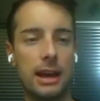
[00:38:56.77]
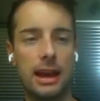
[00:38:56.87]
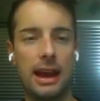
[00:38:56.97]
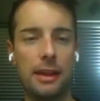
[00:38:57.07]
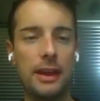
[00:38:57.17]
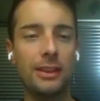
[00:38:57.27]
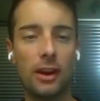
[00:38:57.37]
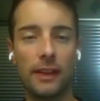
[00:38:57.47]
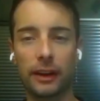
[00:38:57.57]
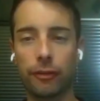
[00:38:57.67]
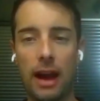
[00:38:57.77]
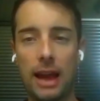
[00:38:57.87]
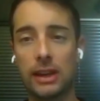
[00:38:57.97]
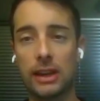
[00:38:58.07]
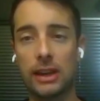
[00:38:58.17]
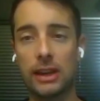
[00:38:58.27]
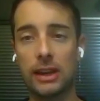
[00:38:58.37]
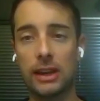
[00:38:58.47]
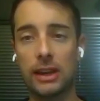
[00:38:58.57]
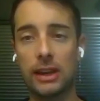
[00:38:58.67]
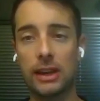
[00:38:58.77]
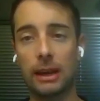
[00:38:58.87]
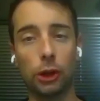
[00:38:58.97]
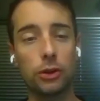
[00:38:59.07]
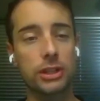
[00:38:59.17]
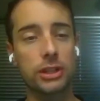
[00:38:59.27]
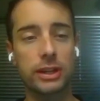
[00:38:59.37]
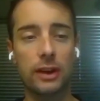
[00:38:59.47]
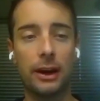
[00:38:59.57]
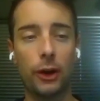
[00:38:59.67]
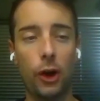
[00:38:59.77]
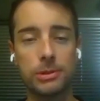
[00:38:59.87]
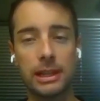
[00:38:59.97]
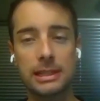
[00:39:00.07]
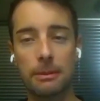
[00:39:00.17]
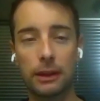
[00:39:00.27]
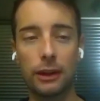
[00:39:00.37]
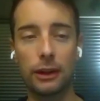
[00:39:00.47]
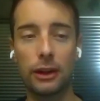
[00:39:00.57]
And I think they're on like a 5-game losing streak right now at home. So that's something to note.